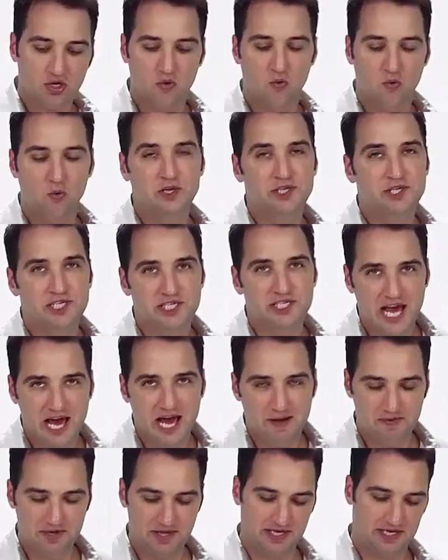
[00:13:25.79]
What just
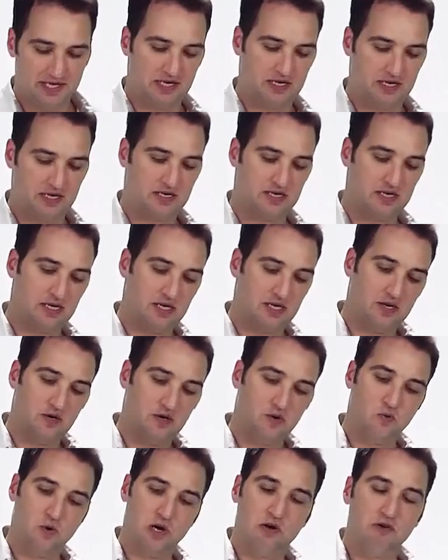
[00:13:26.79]
happened there?
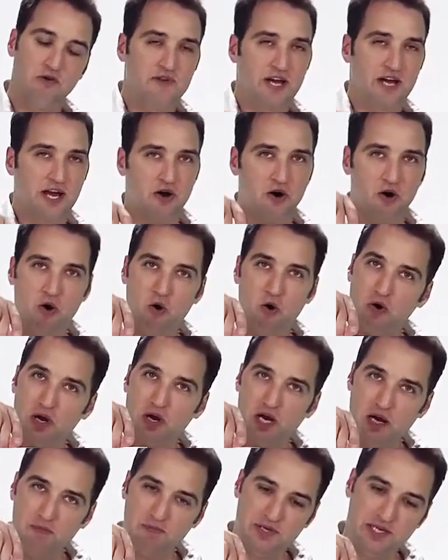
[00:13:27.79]
Well, we've got a whole
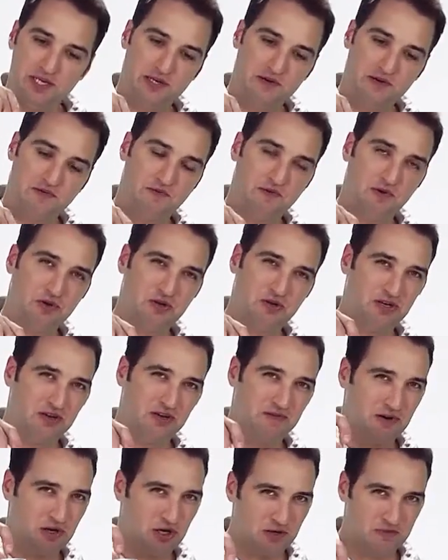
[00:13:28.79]
cup here full
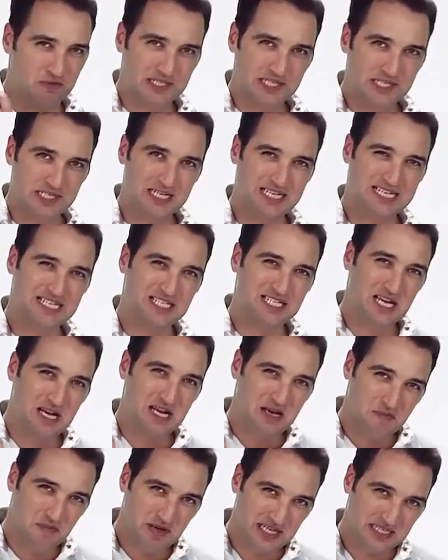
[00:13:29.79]
of herbicides,
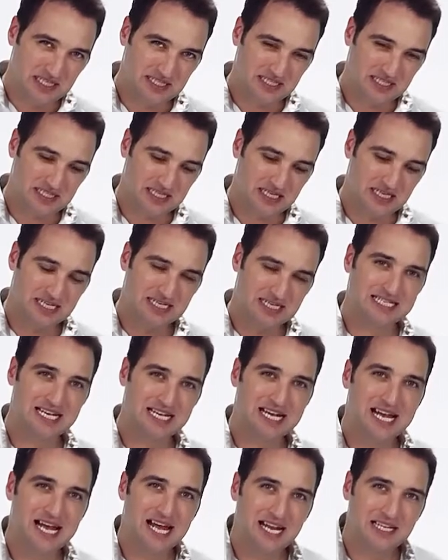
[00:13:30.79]
pesticides,
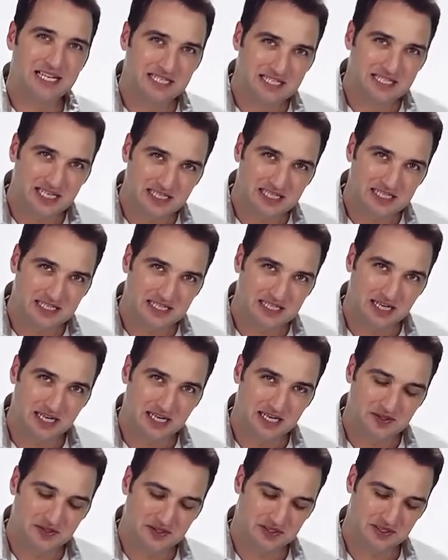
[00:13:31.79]
and
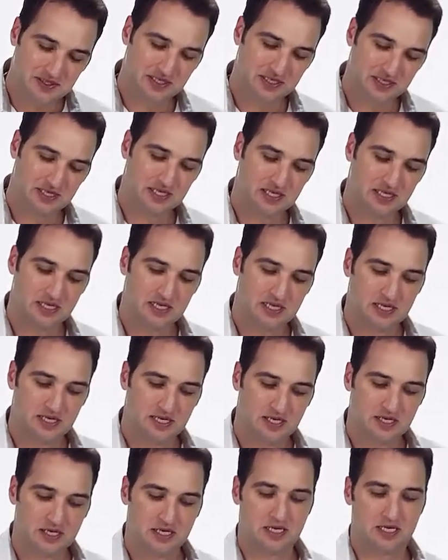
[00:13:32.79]
insecticides.
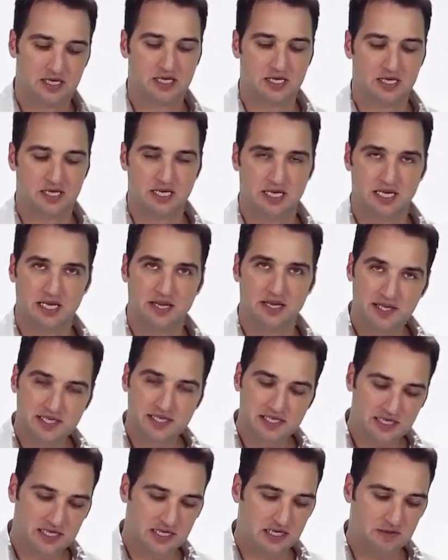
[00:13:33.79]
In
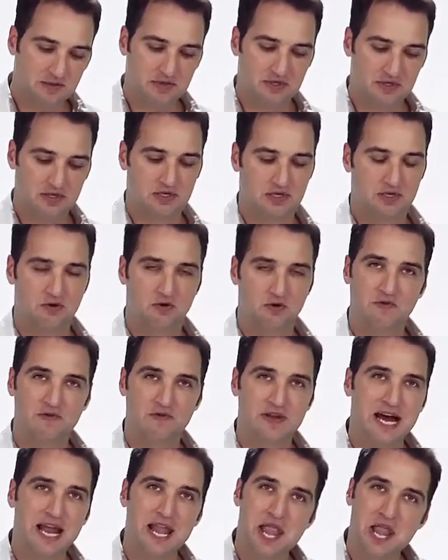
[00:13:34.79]
this cup, we've
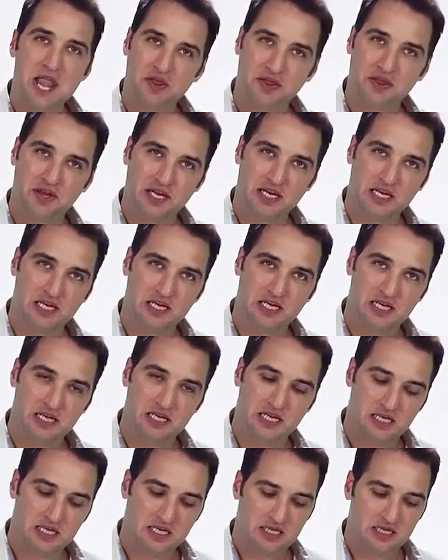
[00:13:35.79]
got nothing.
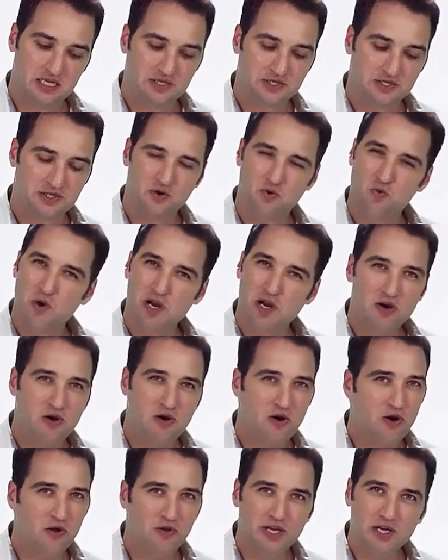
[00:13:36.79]
So where are
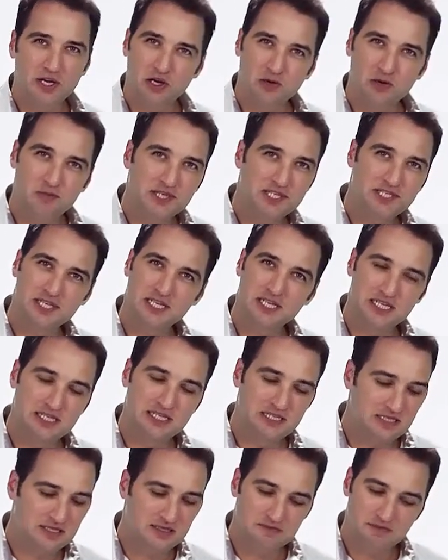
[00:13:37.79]
all the
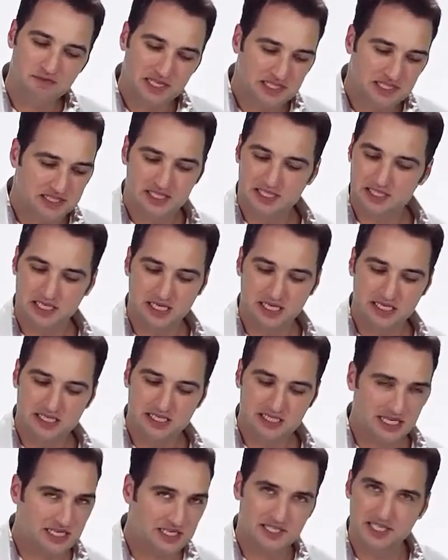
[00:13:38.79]
herbicides,
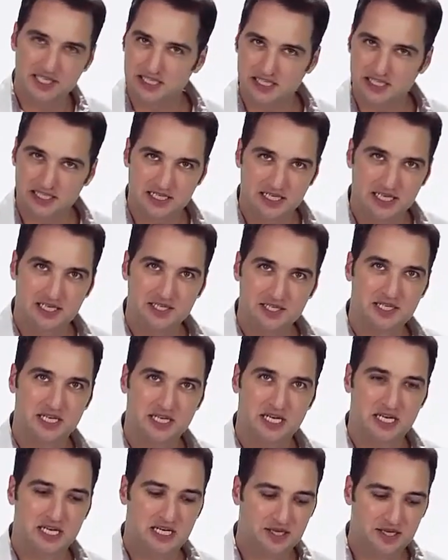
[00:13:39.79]
pesticides, and insecticides
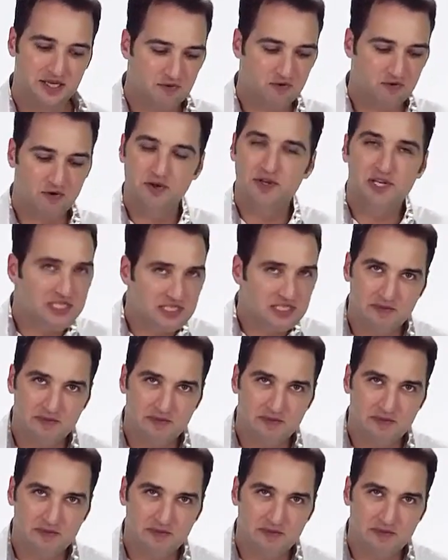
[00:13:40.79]
that were on these